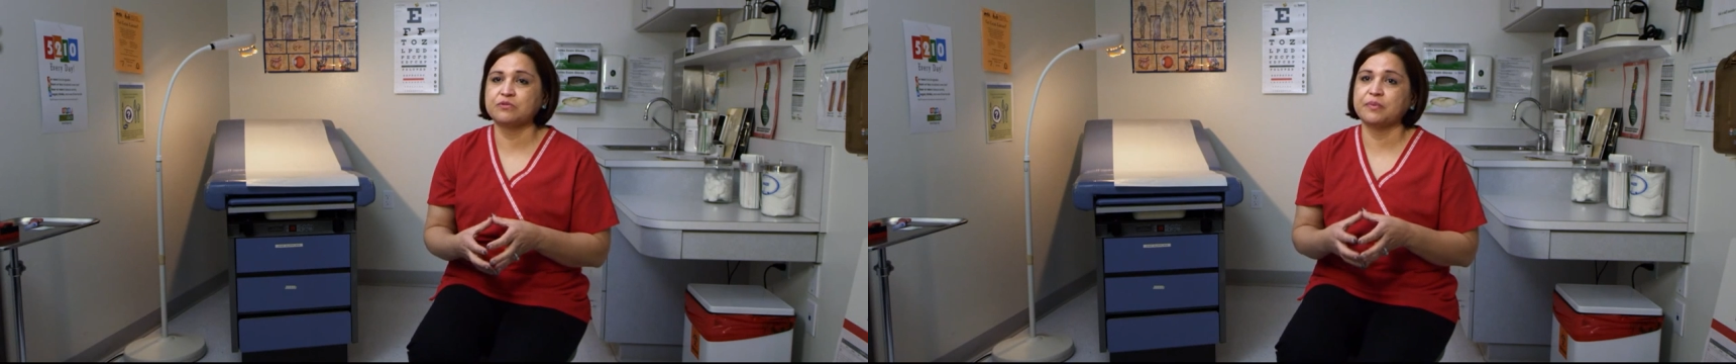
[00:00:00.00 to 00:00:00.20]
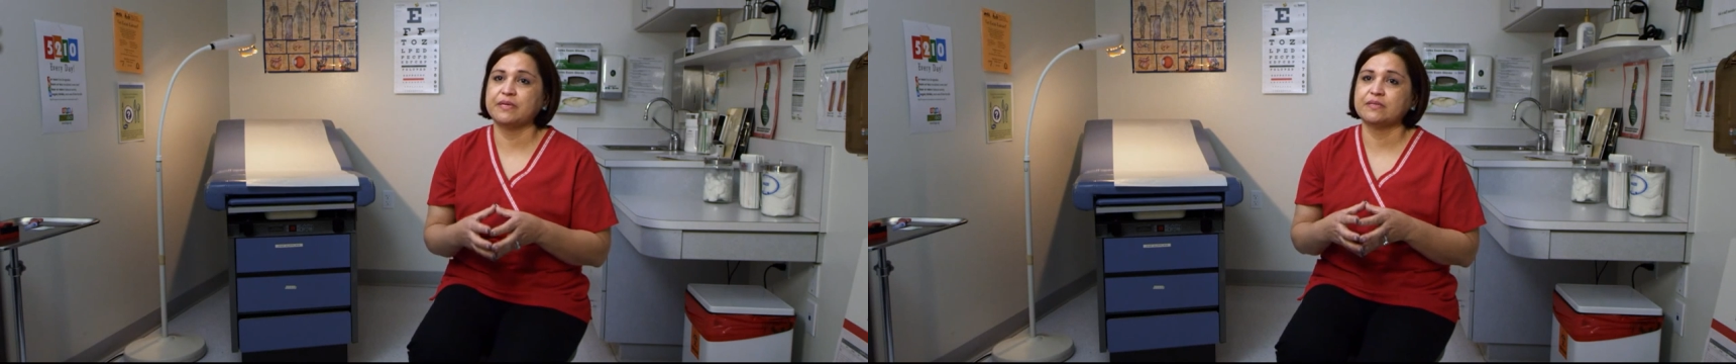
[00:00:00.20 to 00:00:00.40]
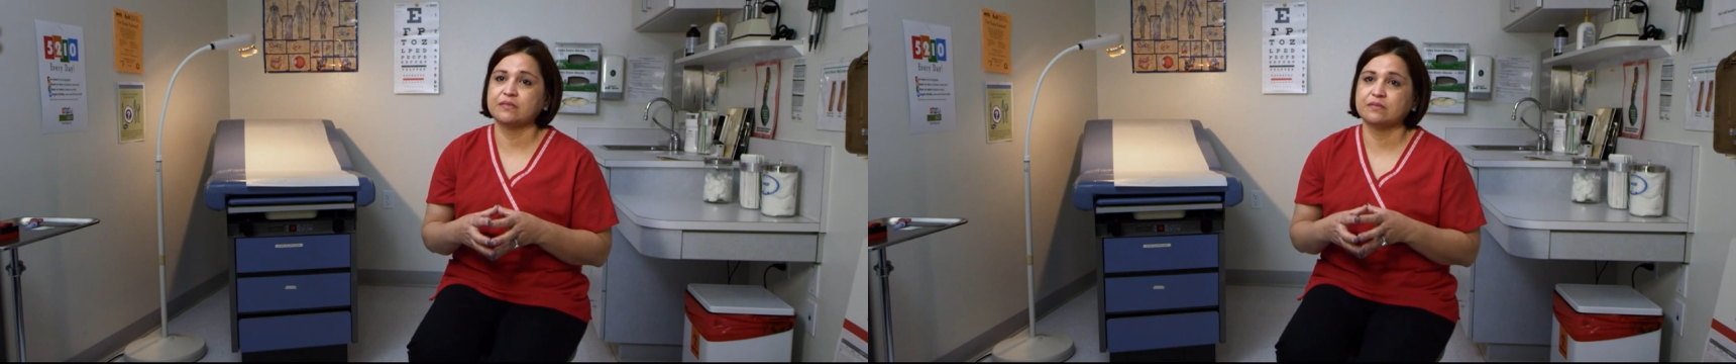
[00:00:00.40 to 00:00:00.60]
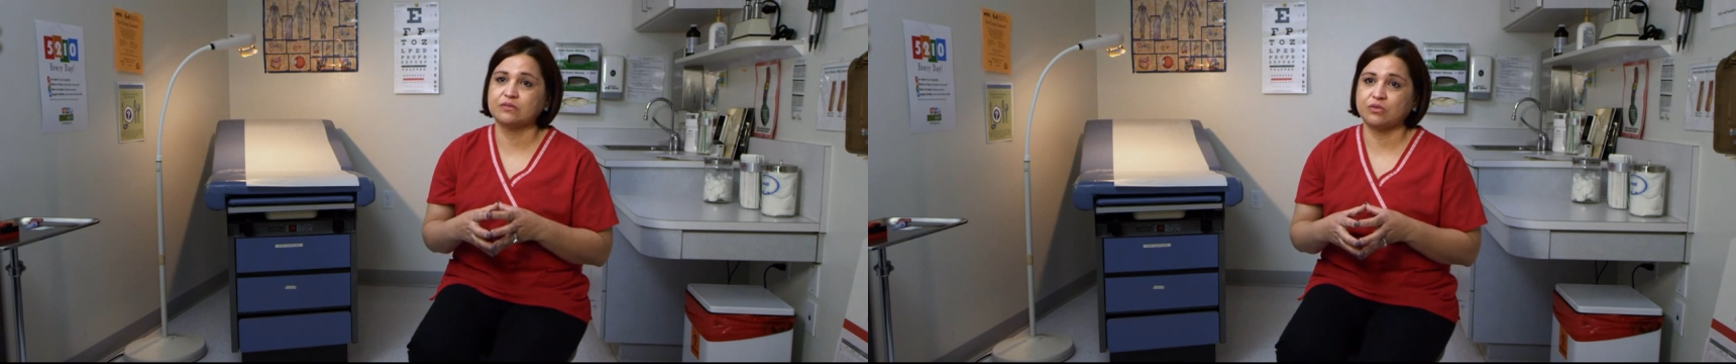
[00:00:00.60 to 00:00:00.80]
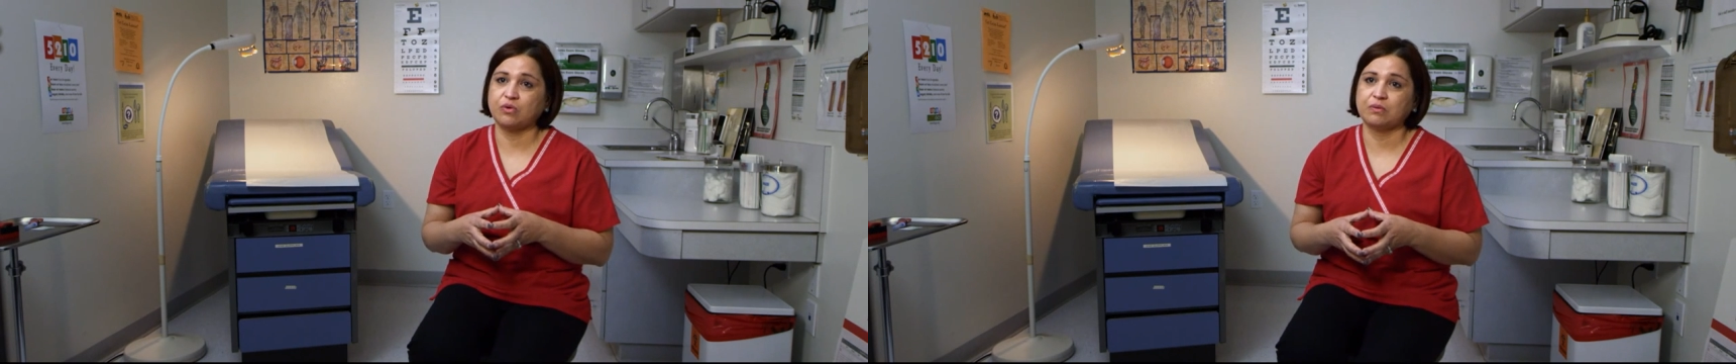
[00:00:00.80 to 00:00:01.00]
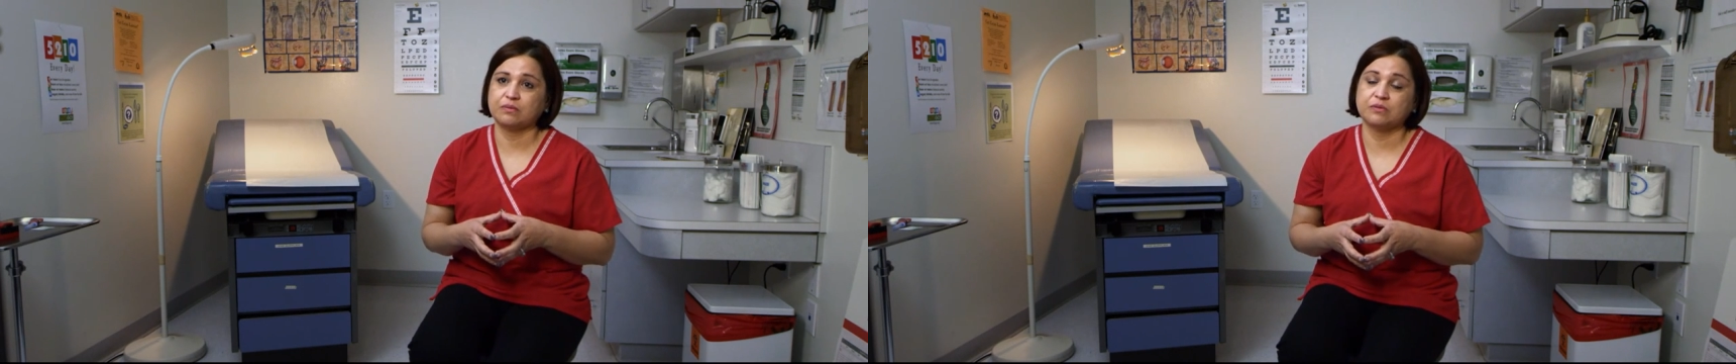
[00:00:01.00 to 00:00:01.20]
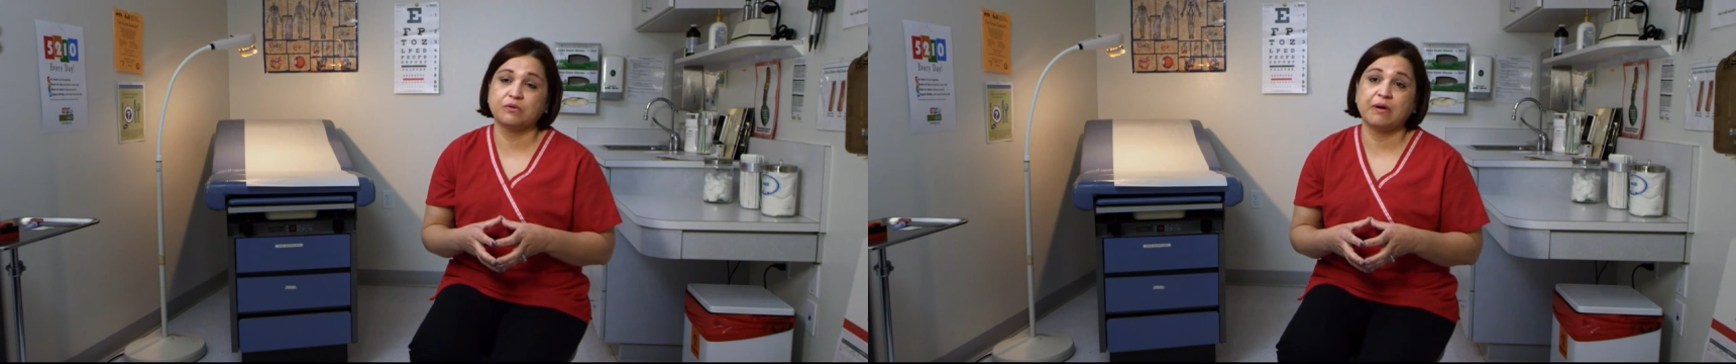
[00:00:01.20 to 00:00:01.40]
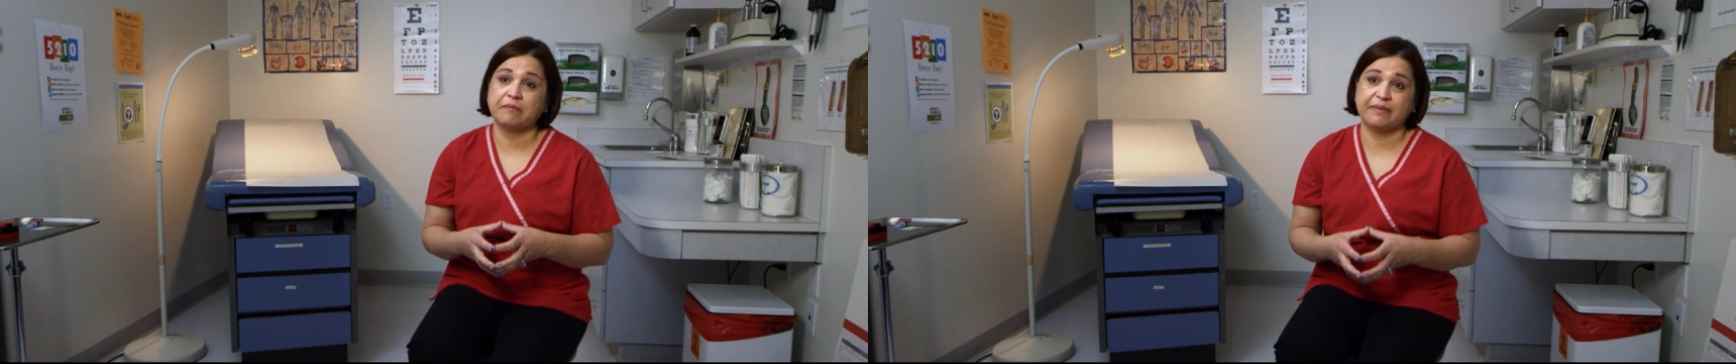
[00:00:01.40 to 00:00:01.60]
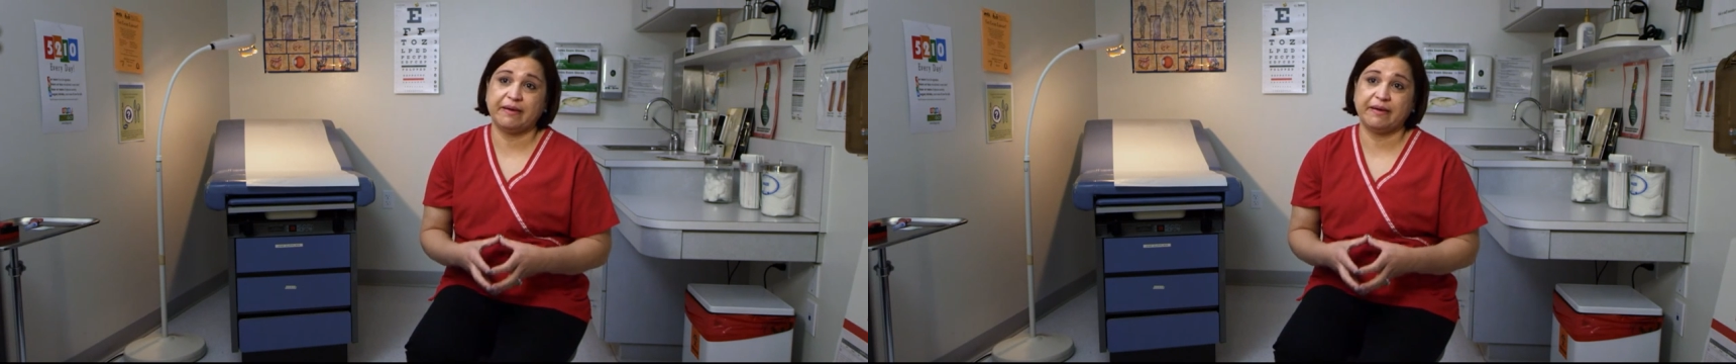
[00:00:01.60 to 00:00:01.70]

to be told you have